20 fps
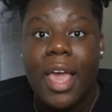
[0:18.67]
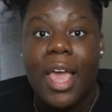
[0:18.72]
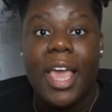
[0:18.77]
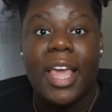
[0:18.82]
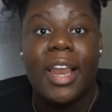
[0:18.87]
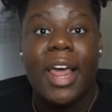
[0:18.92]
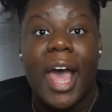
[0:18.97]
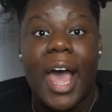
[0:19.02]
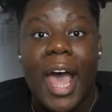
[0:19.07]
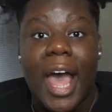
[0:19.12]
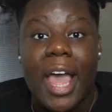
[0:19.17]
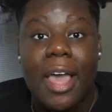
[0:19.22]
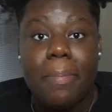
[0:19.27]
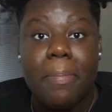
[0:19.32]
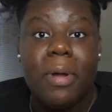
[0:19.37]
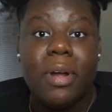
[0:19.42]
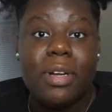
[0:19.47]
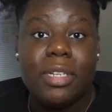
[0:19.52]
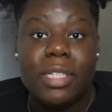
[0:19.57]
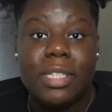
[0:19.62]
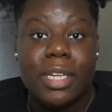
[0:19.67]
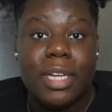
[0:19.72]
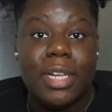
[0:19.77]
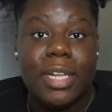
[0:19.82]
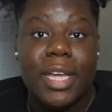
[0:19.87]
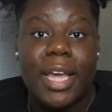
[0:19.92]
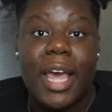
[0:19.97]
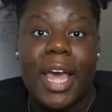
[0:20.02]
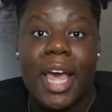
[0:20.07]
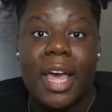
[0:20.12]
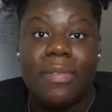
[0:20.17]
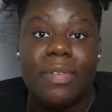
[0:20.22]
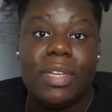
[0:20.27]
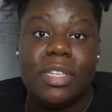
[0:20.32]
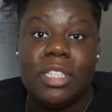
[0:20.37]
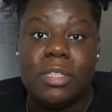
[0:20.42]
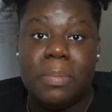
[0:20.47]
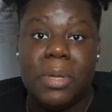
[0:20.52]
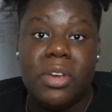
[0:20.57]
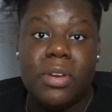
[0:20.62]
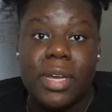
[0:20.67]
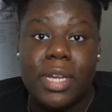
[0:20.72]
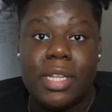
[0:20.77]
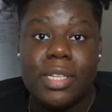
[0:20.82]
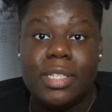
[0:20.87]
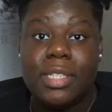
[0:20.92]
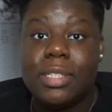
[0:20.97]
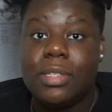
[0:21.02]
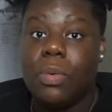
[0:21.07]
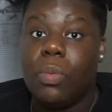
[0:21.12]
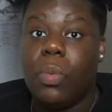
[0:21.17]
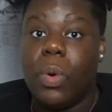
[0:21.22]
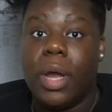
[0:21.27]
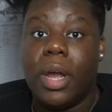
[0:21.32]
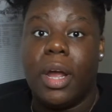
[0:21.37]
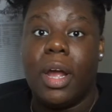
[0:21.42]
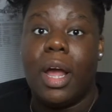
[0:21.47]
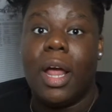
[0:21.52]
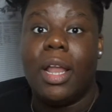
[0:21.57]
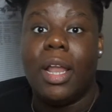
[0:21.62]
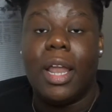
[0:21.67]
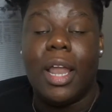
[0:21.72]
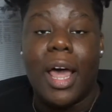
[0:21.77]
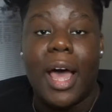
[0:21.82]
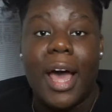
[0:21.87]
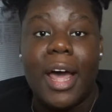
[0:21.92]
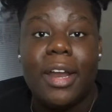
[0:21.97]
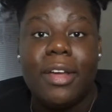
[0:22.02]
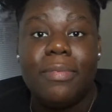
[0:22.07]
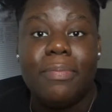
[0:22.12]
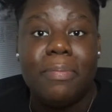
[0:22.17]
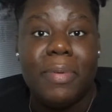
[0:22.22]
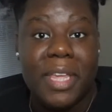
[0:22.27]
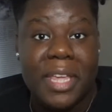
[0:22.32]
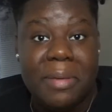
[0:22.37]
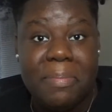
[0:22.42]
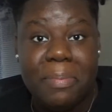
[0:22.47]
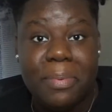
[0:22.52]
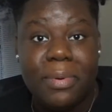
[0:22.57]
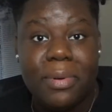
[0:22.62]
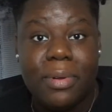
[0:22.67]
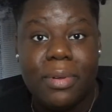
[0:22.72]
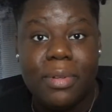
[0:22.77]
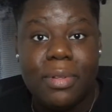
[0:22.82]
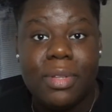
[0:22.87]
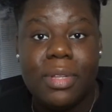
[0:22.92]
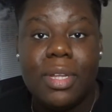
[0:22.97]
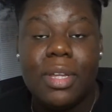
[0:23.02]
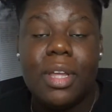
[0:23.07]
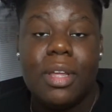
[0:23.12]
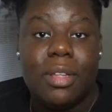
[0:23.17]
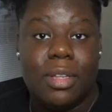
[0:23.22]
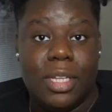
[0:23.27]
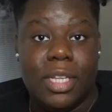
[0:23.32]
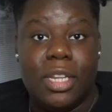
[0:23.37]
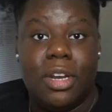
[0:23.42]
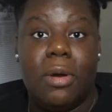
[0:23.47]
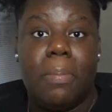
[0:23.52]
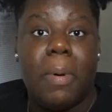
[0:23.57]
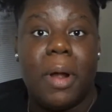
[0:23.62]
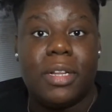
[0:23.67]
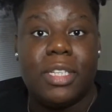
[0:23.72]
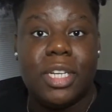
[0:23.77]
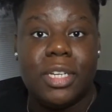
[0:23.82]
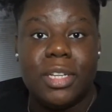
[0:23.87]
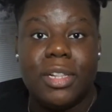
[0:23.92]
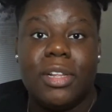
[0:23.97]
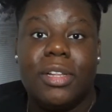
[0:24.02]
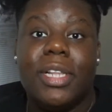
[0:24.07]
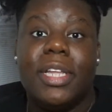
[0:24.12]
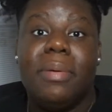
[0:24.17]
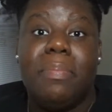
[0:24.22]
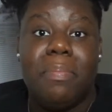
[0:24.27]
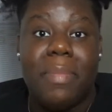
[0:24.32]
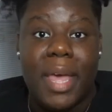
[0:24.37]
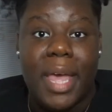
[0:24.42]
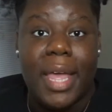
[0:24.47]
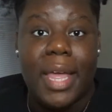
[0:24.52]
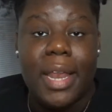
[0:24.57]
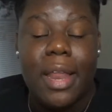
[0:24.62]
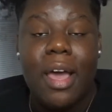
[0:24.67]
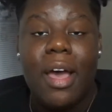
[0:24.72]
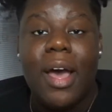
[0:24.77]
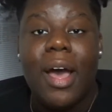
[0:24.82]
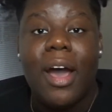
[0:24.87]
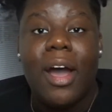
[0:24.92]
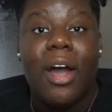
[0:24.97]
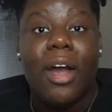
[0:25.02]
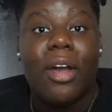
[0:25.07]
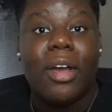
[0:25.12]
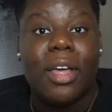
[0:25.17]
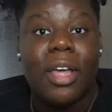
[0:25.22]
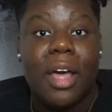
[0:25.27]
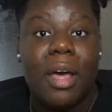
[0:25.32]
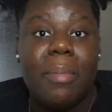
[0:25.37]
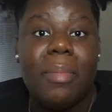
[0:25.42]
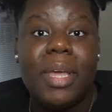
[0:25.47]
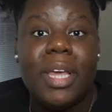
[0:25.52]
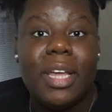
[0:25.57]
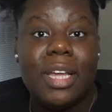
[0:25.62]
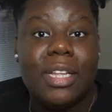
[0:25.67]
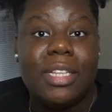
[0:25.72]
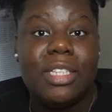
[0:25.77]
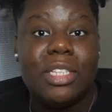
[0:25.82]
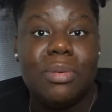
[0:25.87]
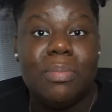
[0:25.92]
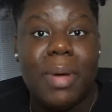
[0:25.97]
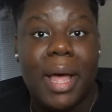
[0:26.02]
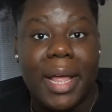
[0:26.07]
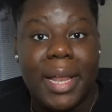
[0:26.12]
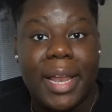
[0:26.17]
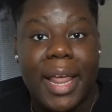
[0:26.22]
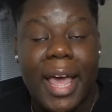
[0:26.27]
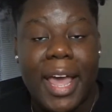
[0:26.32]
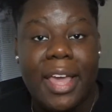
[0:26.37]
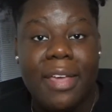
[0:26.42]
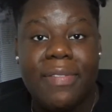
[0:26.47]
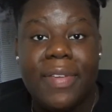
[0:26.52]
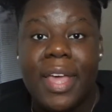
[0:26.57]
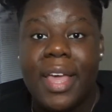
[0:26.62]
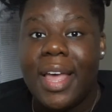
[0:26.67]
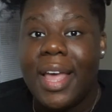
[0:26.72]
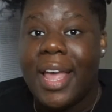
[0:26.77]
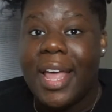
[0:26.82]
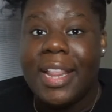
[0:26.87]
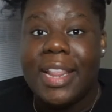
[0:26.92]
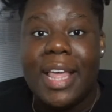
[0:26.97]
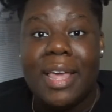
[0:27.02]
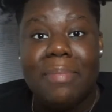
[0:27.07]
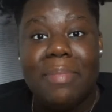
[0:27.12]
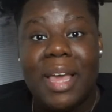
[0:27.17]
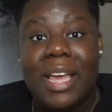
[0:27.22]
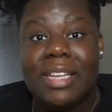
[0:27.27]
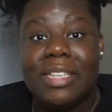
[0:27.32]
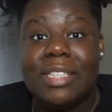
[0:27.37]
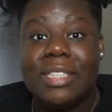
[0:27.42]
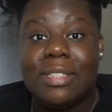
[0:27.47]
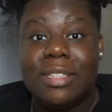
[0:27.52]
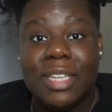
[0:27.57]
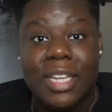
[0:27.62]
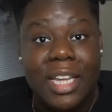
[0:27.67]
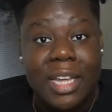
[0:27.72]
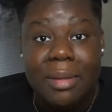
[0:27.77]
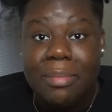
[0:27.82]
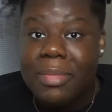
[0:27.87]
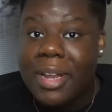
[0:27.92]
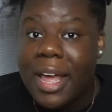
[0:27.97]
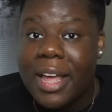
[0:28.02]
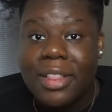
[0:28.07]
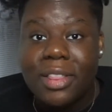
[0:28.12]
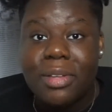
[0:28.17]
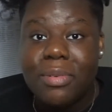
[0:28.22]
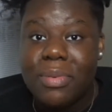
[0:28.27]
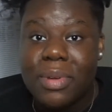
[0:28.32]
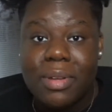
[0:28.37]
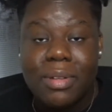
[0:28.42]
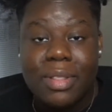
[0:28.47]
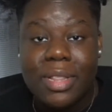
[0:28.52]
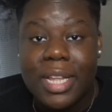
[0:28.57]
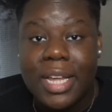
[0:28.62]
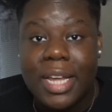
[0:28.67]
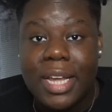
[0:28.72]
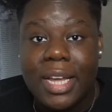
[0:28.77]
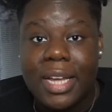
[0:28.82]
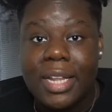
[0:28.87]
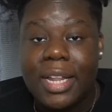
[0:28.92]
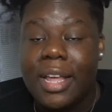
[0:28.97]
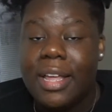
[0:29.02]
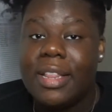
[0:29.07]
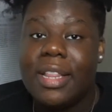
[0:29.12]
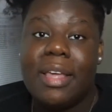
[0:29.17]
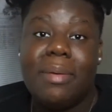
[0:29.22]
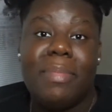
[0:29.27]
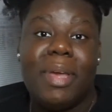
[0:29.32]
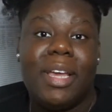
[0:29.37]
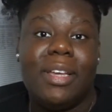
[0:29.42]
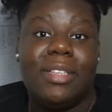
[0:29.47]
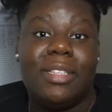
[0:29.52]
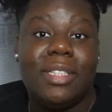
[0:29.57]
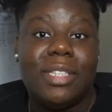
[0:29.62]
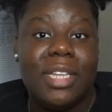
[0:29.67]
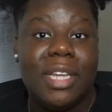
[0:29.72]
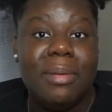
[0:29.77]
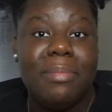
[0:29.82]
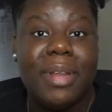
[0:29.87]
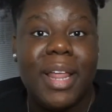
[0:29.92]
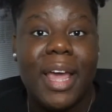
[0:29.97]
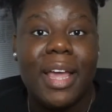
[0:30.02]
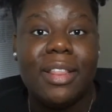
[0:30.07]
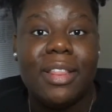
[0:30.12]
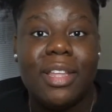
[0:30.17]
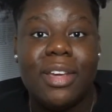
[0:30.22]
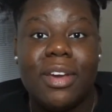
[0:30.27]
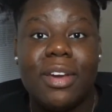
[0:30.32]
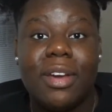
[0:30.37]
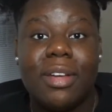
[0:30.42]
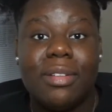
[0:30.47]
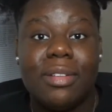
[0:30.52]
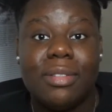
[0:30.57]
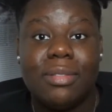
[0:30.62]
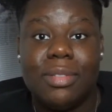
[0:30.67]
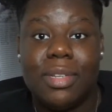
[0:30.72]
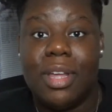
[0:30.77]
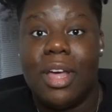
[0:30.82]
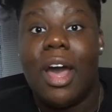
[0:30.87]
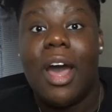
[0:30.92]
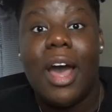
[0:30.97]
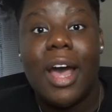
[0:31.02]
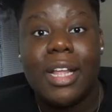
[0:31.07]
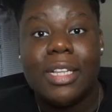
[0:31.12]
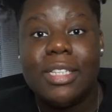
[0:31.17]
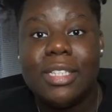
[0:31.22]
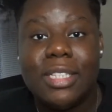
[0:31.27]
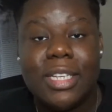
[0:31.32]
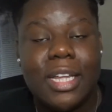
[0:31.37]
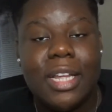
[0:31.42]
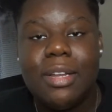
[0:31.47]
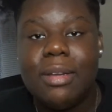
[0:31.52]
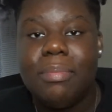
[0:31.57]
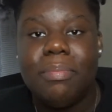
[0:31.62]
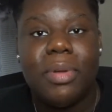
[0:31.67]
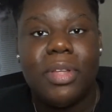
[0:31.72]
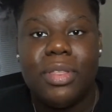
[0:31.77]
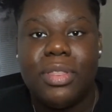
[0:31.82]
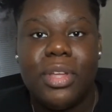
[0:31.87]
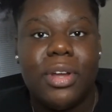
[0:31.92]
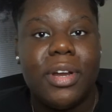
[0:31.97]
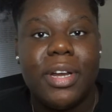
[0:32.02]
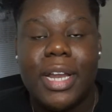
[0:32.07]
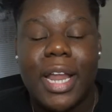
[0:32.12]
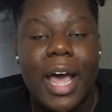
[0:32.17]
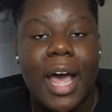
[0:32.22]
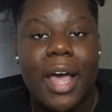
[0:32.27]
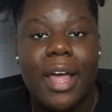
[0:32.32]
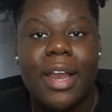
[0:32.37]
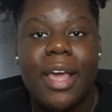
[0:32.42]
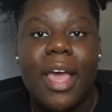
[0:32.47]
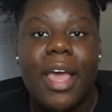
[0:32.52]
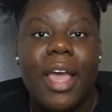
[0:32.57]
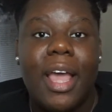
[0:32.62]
And I personally have experienced where a lot of people, you know, particularly men, are coming into my life, and they may seem like the real thing, they may seem like they're God sent, but they're not.